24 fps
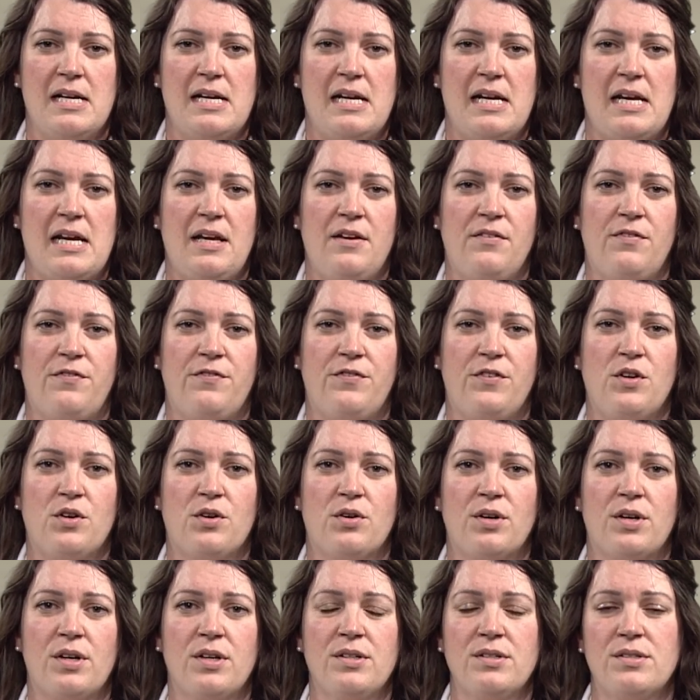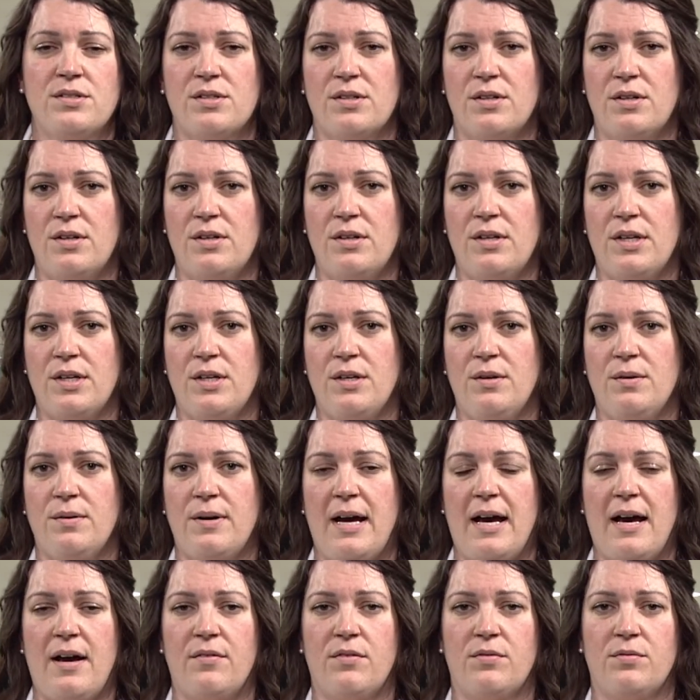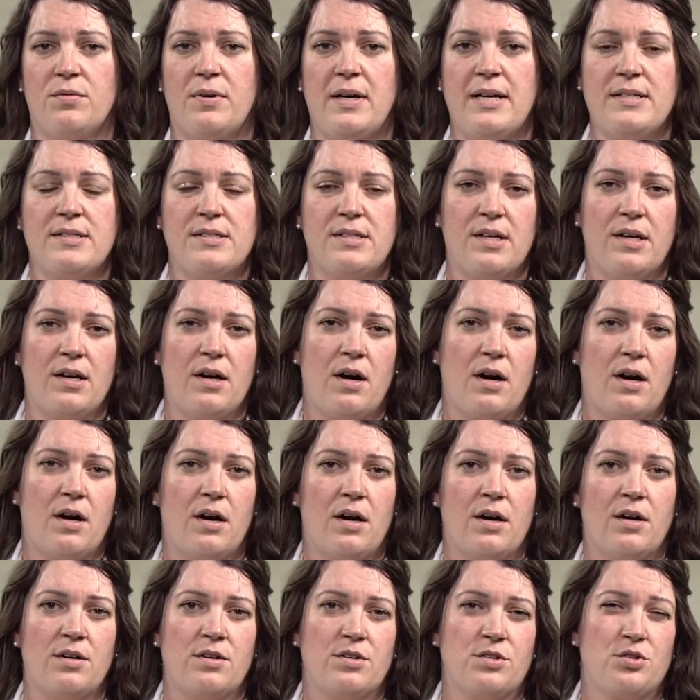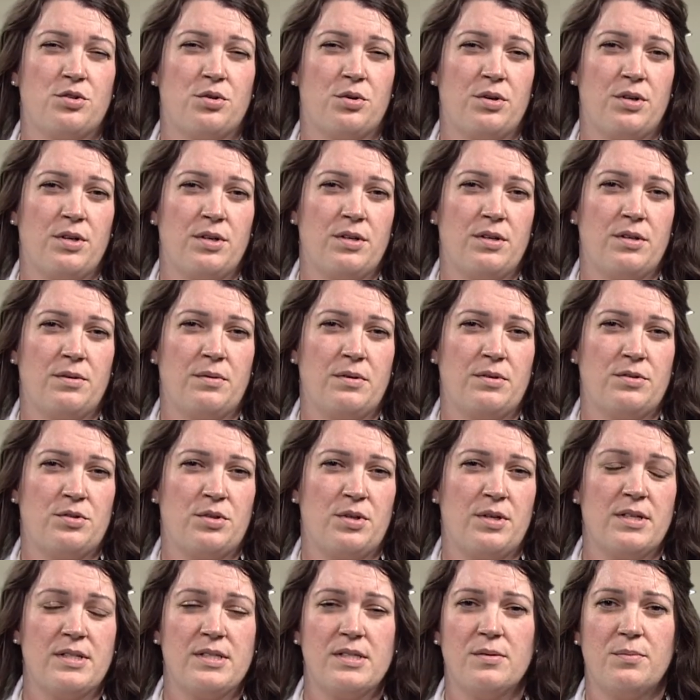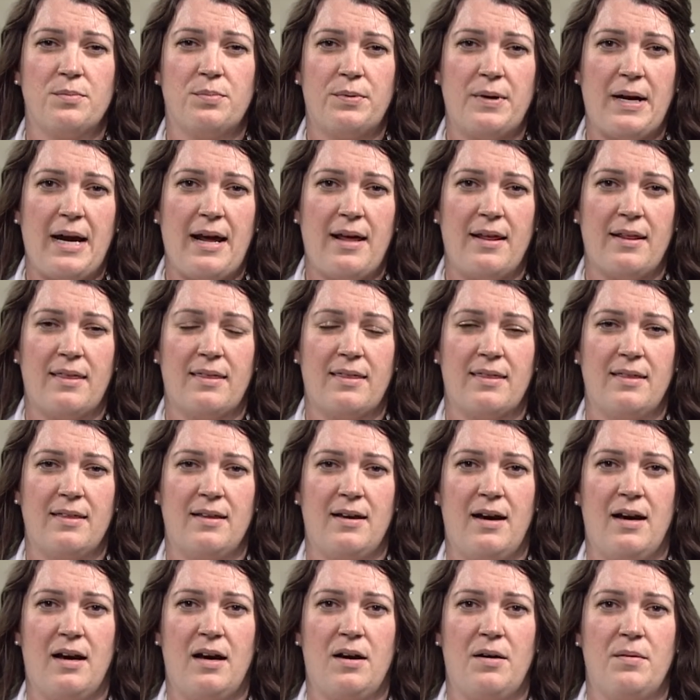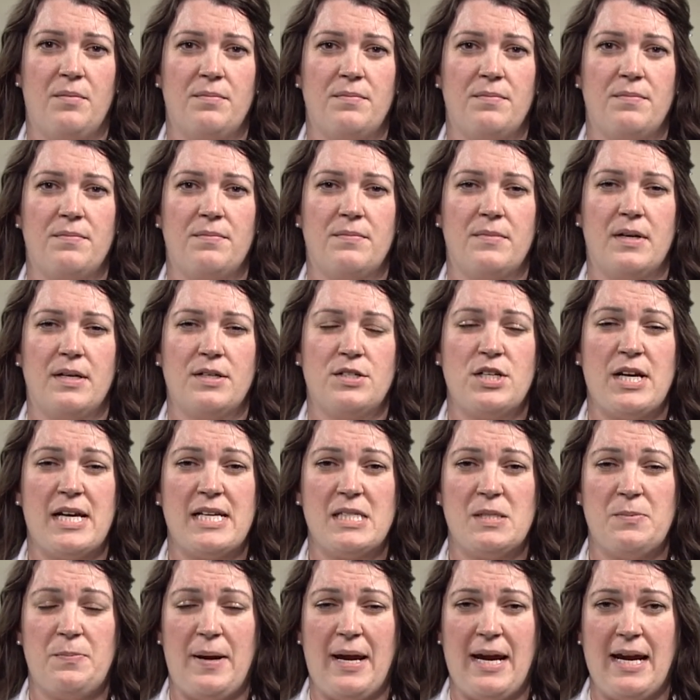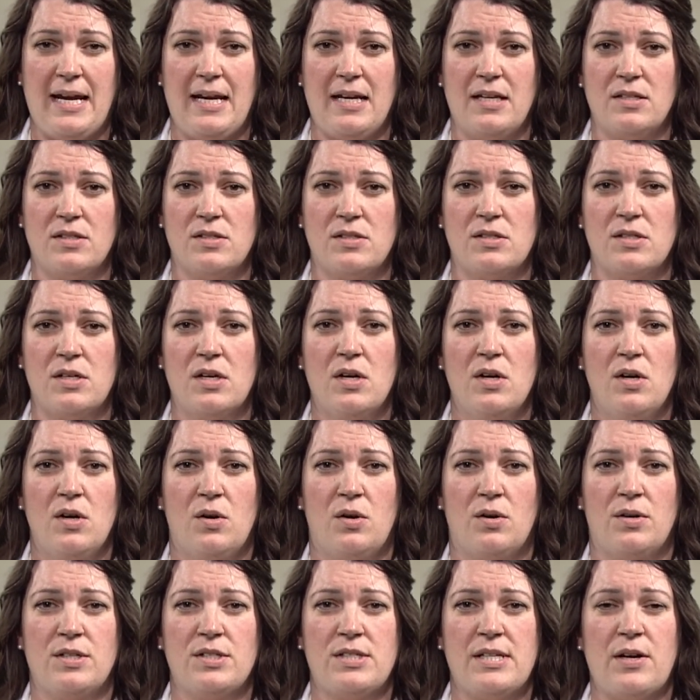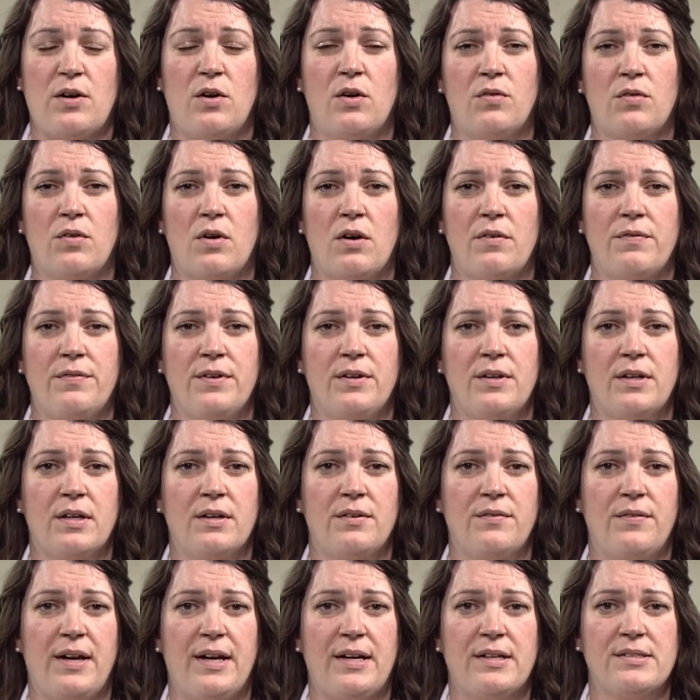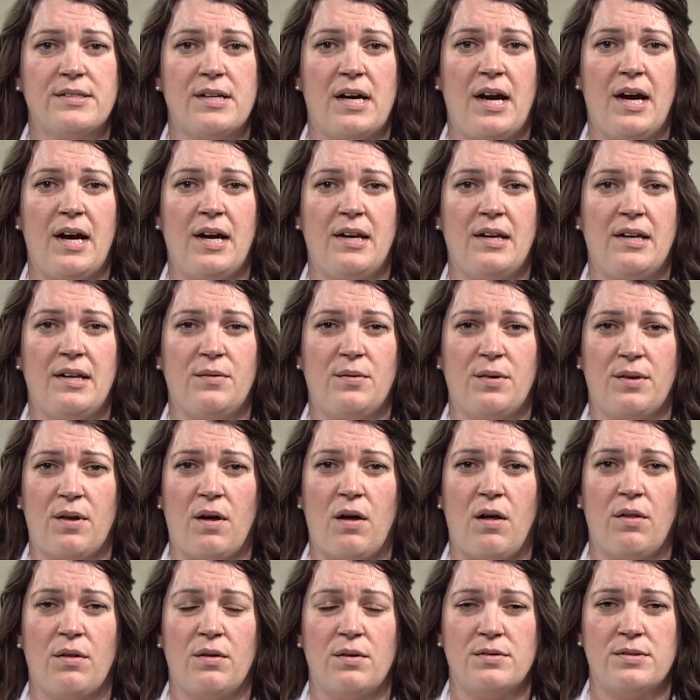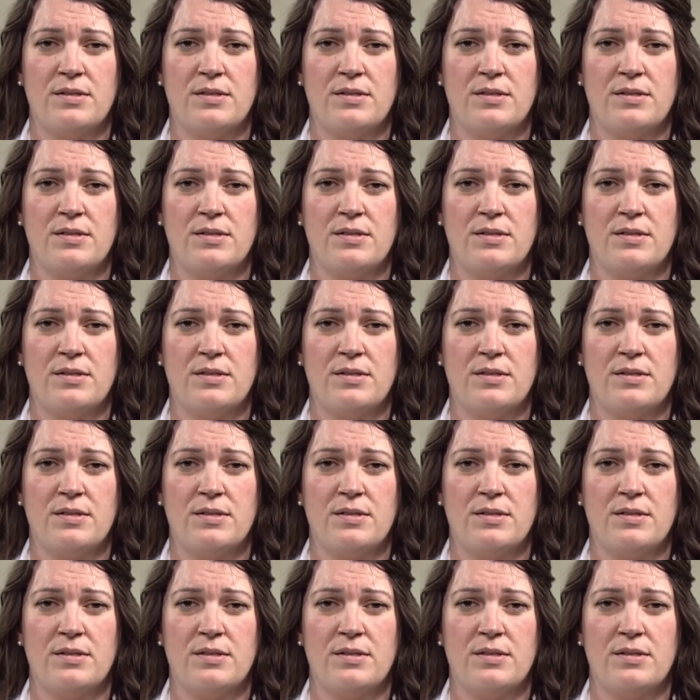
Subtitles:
If you're concerned that you have racing heart, shortness of breath, chest pains, or just that overall feeling of anxiety with all those